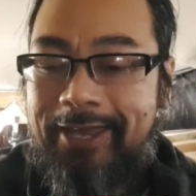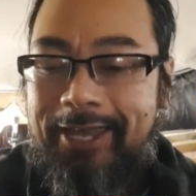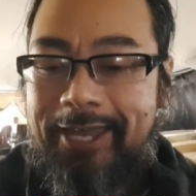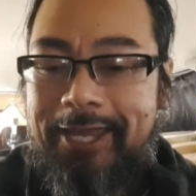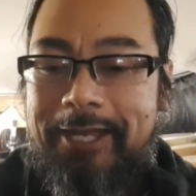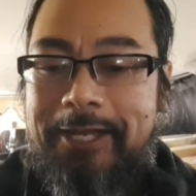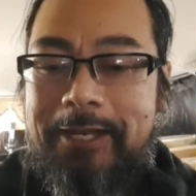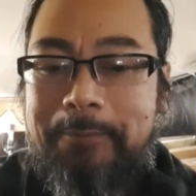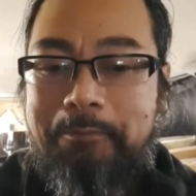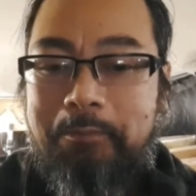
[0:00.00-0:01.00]

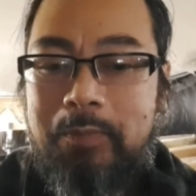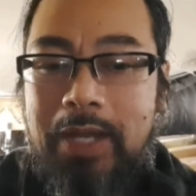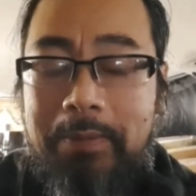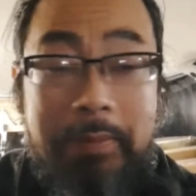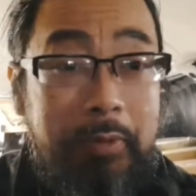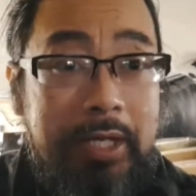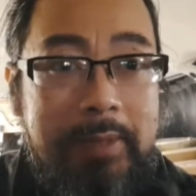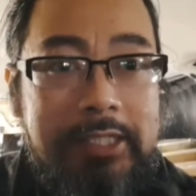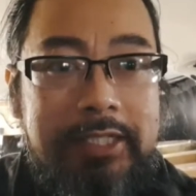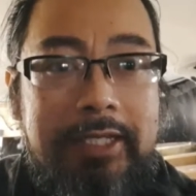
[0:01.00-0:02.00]
and I've been pretty
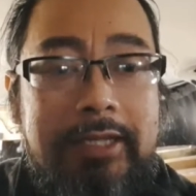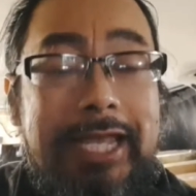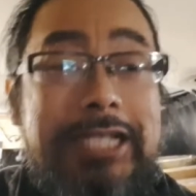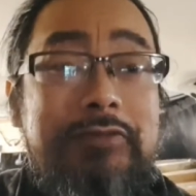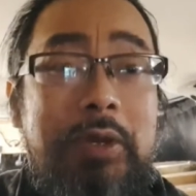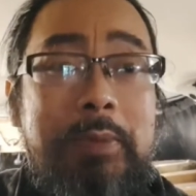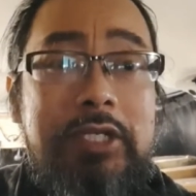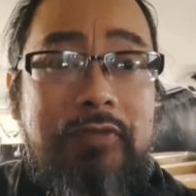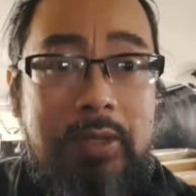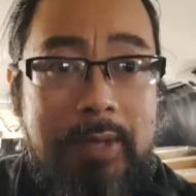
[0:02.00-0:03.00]
busy. Thanks very
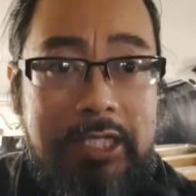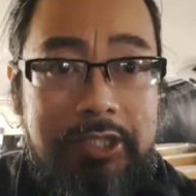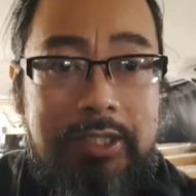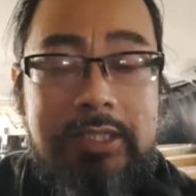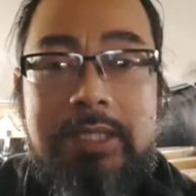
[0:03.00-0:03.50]
much for the messages.